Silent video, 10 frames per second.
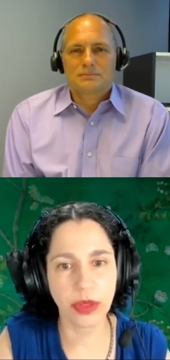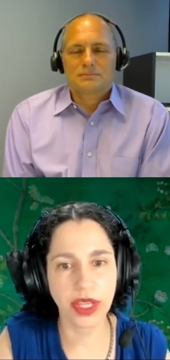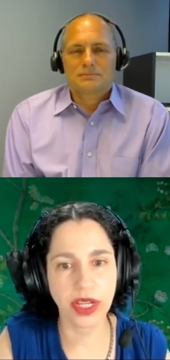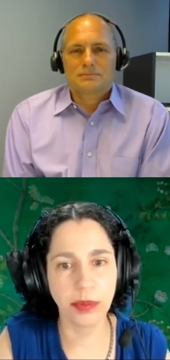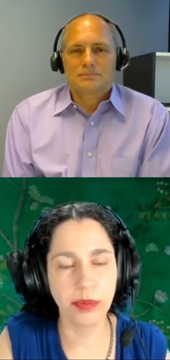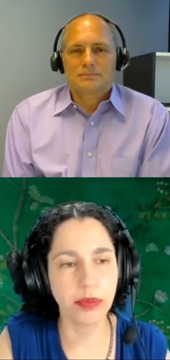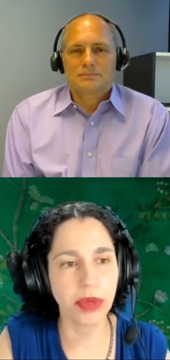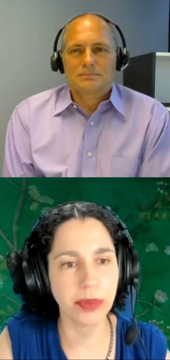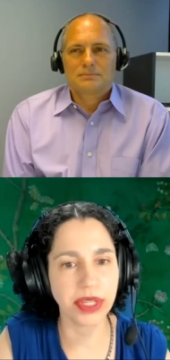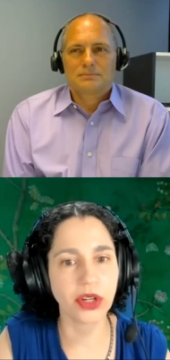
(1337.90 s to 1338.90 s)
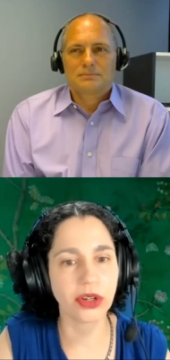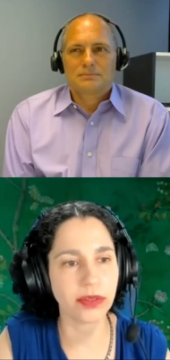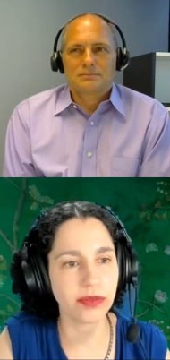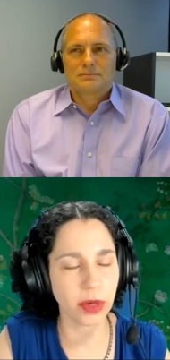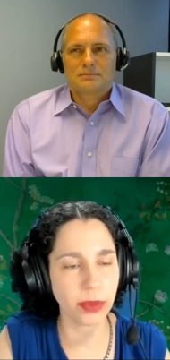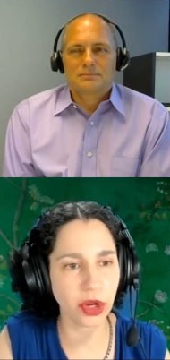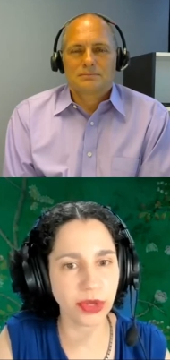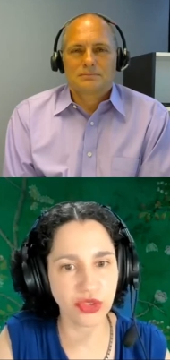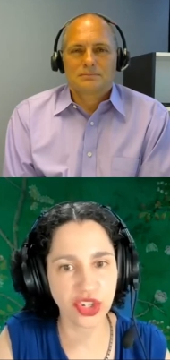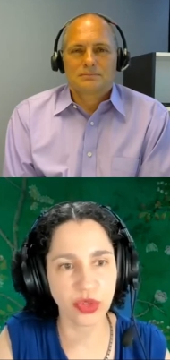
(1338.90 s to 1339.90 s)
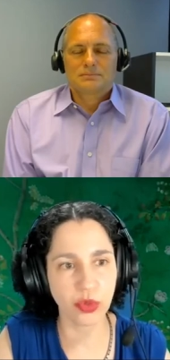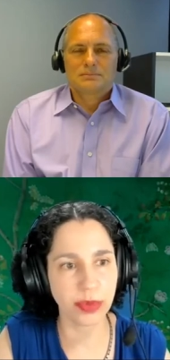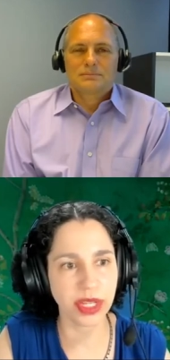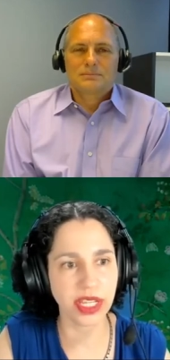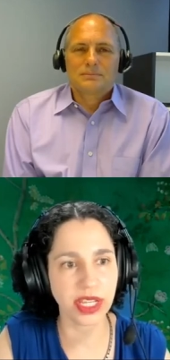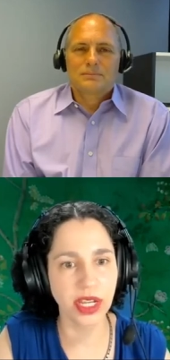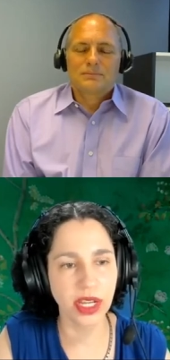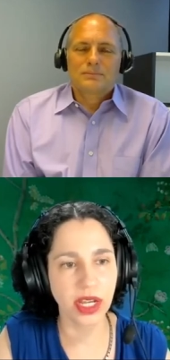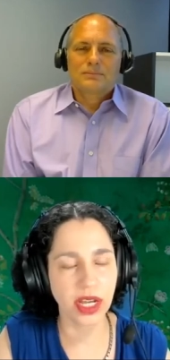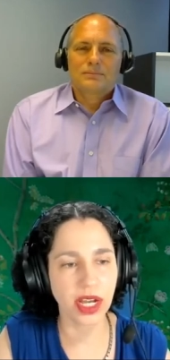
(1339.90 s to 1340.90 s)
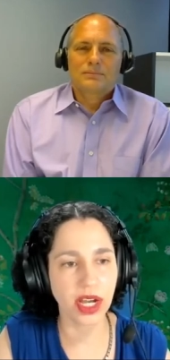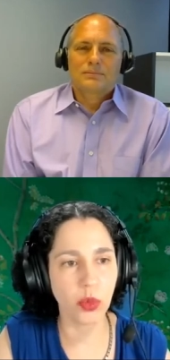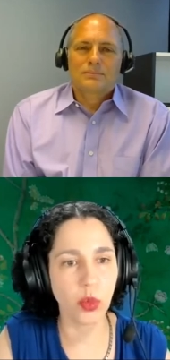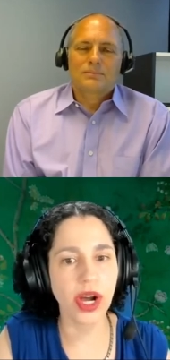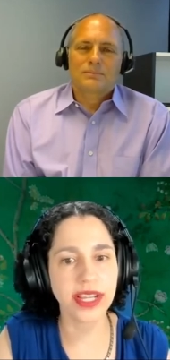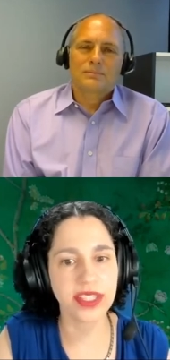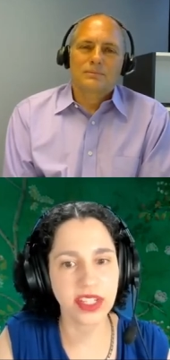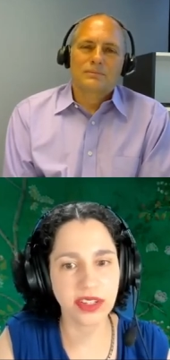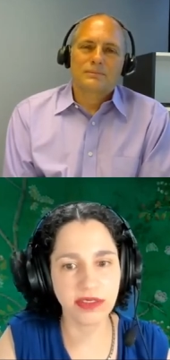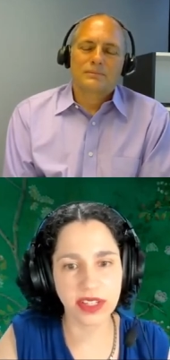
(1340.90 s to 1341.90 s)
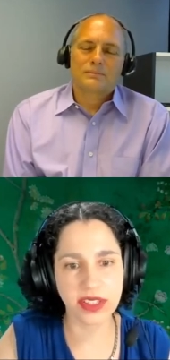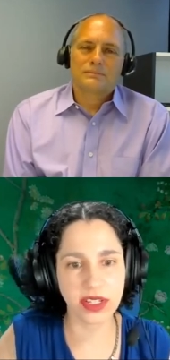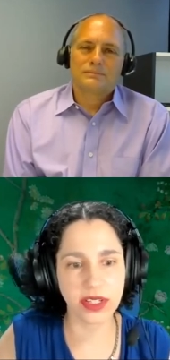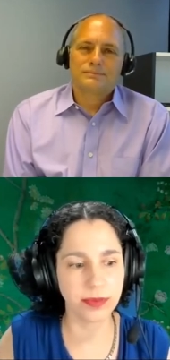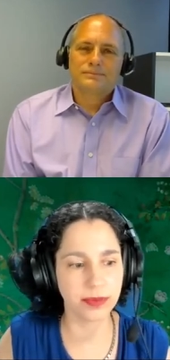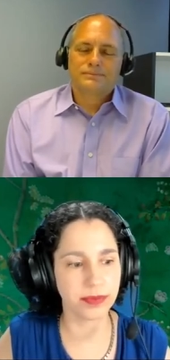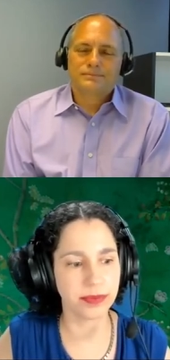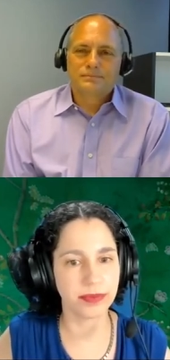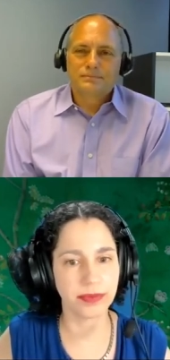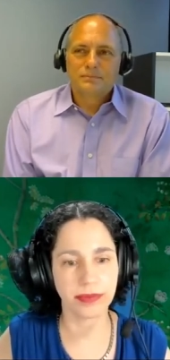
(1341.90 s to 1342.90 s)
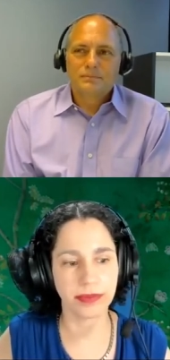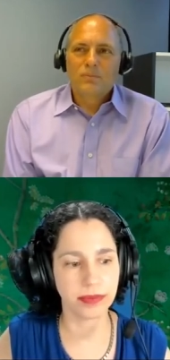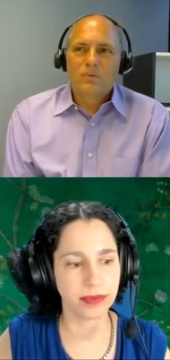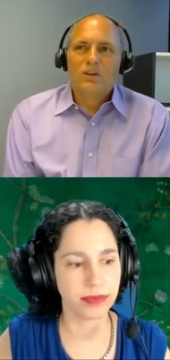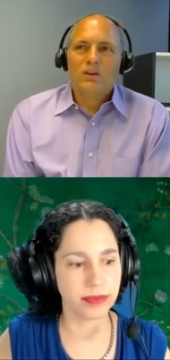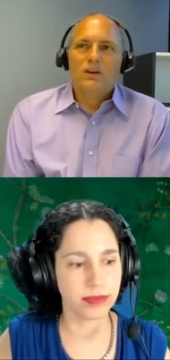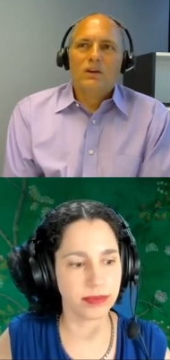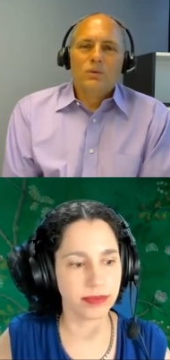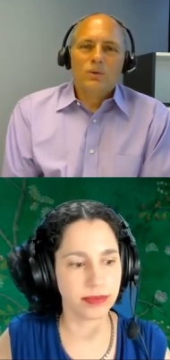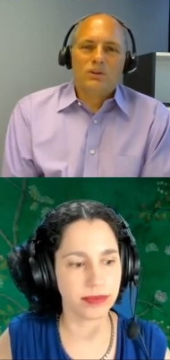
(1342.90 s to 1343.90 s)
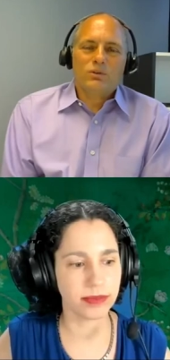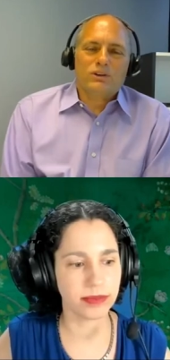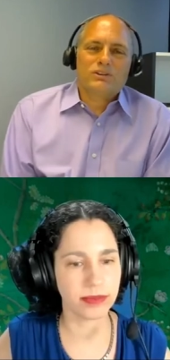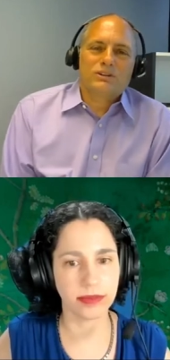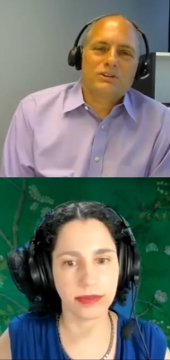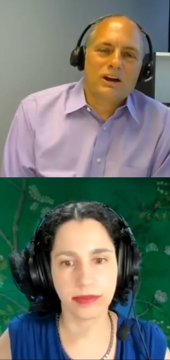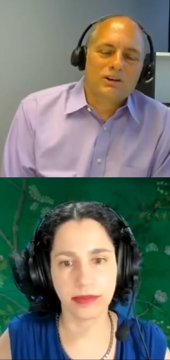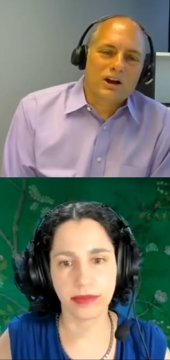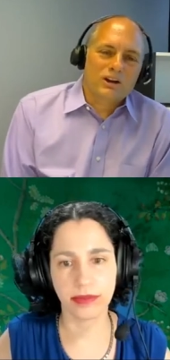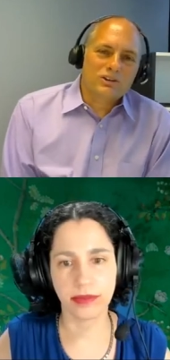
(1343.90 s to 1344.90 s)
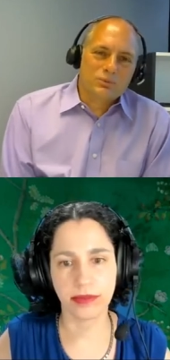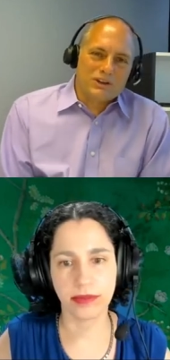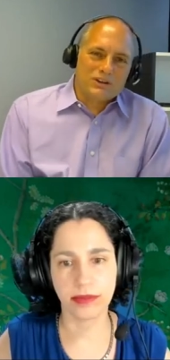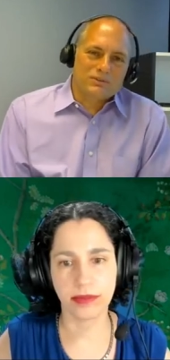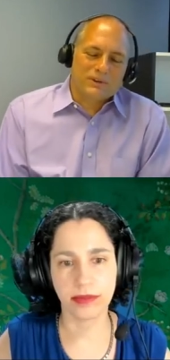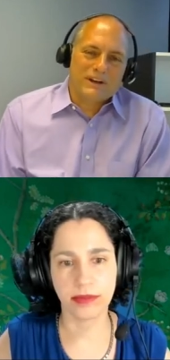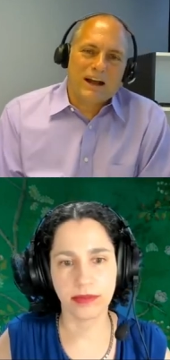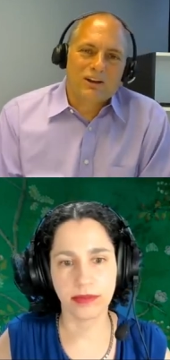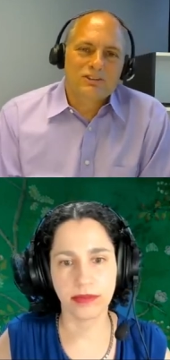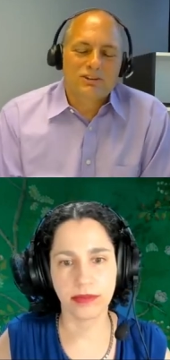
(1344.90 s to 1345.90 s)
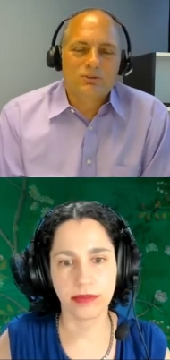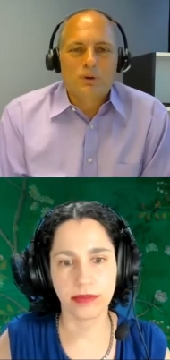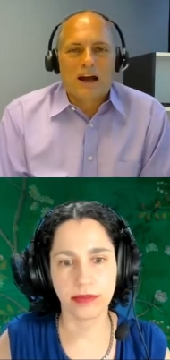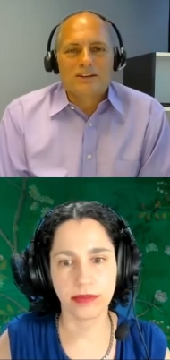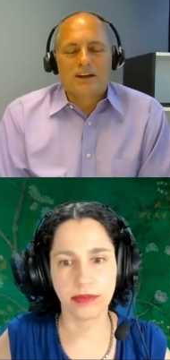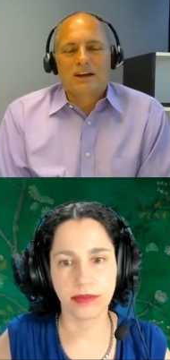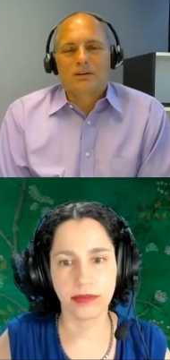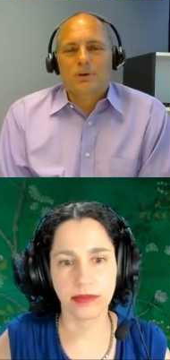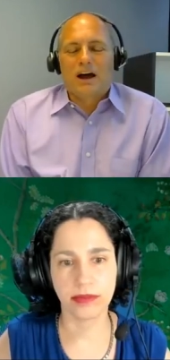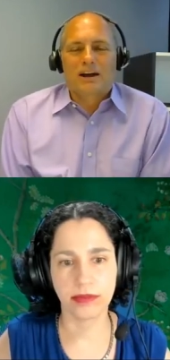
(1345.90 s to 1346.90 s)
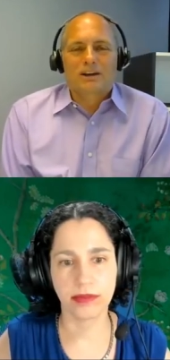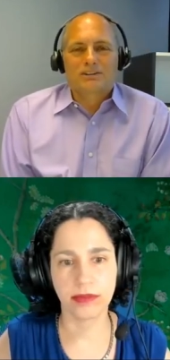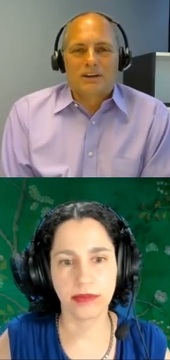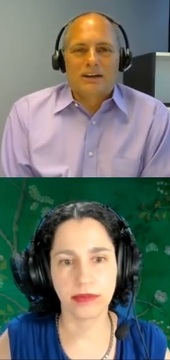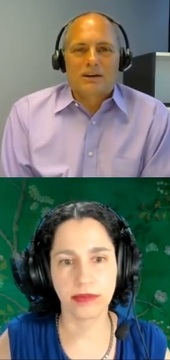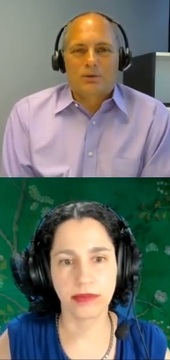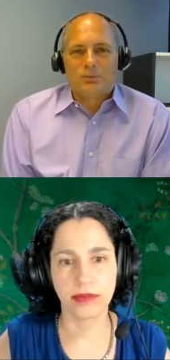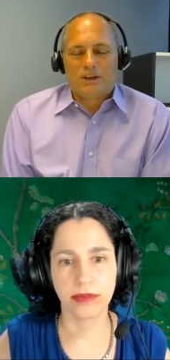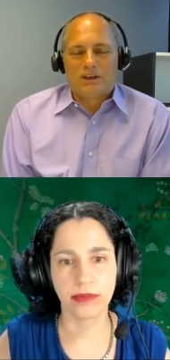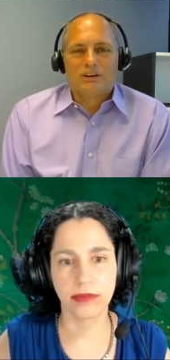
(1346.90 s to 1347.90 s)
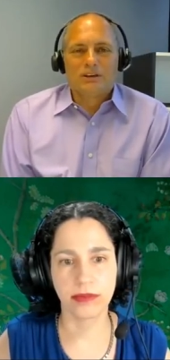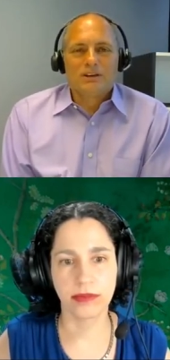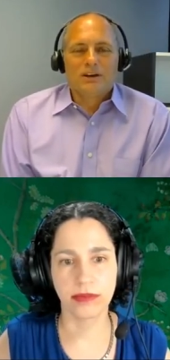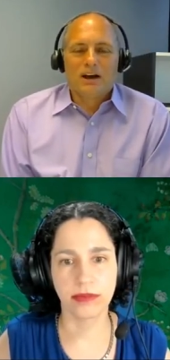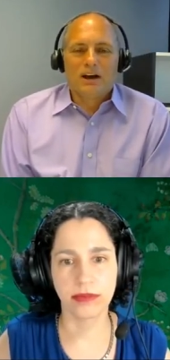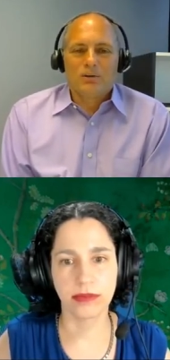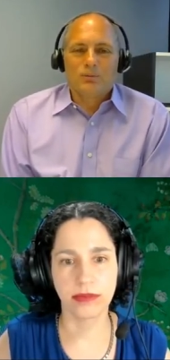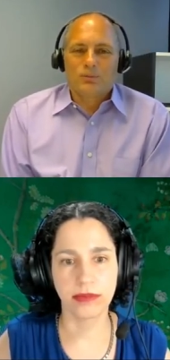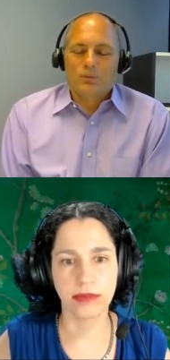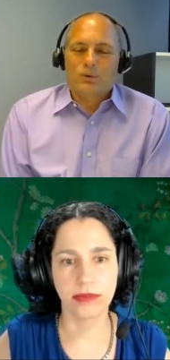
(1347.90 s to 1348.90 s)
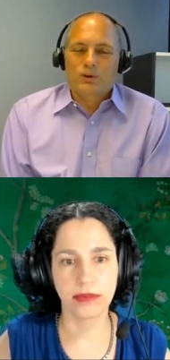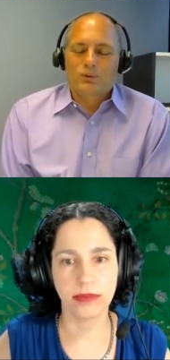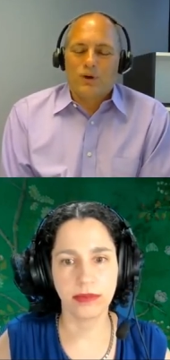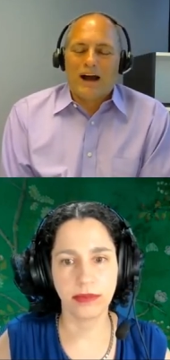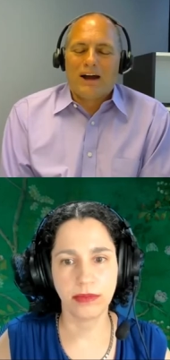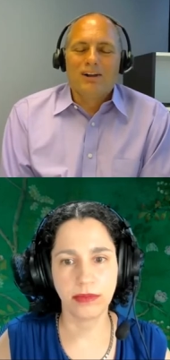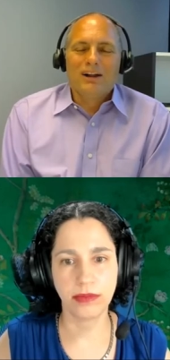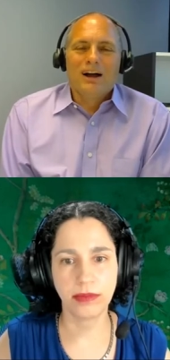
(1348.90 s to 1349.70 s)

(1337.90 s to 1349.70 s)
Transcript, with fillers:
Speaker 1: think a, a beginner pharmacometrician would be uh, wise to invest in.
Speaker 2: Well, of course, there's our, our suite of analysis project products that, that would be um, worthwhile.